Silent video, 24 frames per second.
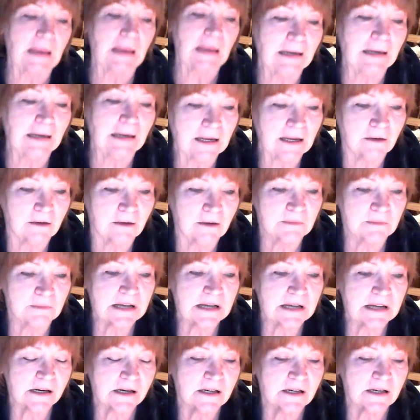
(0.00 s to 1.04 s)
and he comes
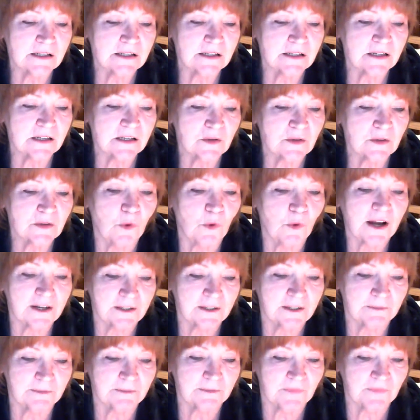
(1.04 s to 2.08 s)
out and he says, "What?"